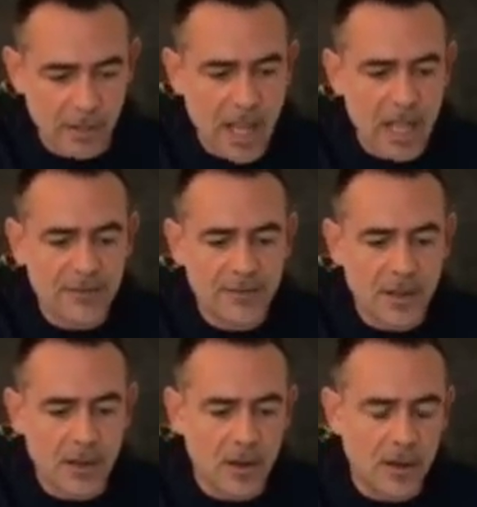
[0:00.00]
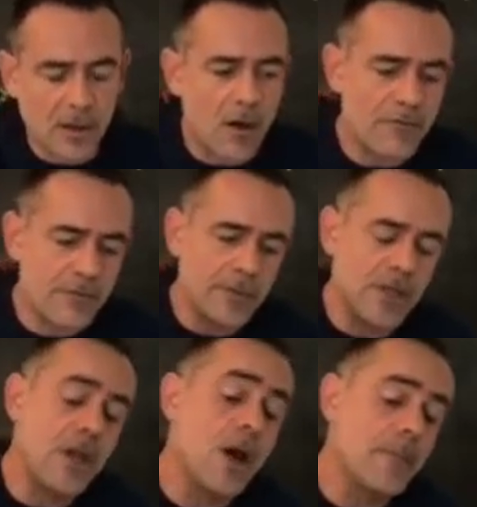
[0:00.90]
That's the
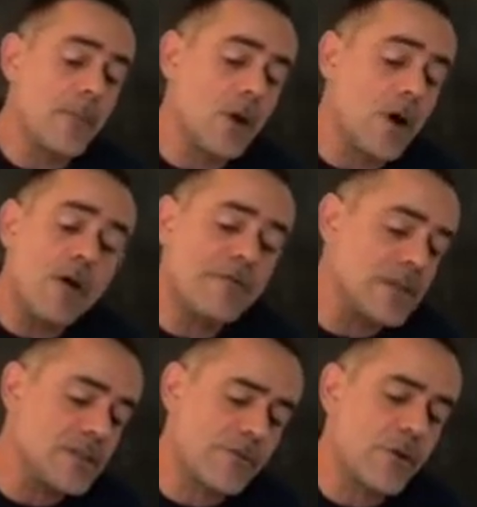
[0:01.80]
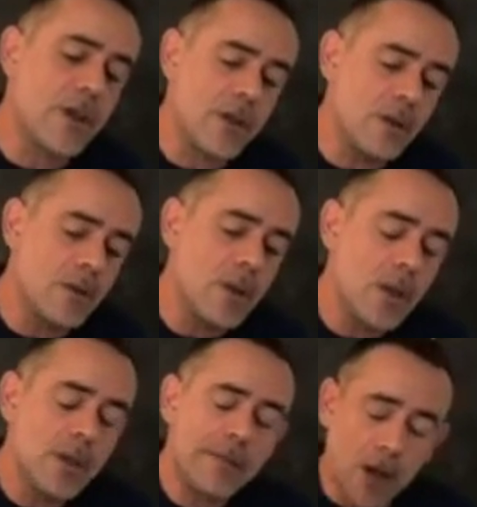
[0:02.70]
office for the
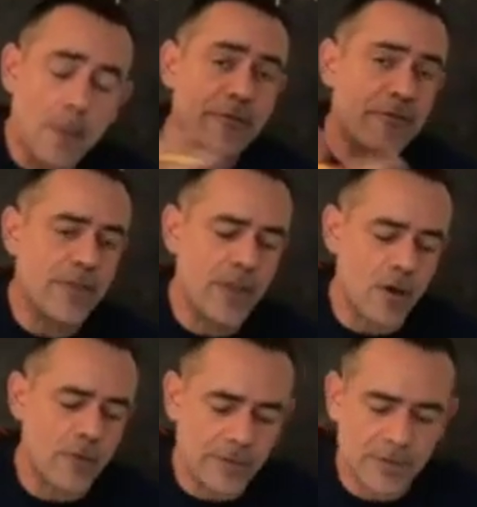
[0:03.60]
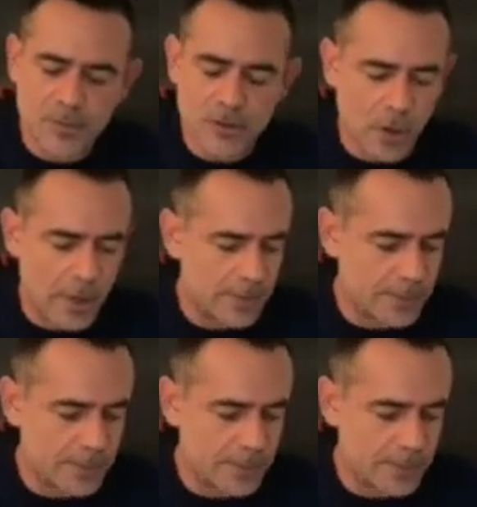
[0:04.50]
number for the office. I'm sorry.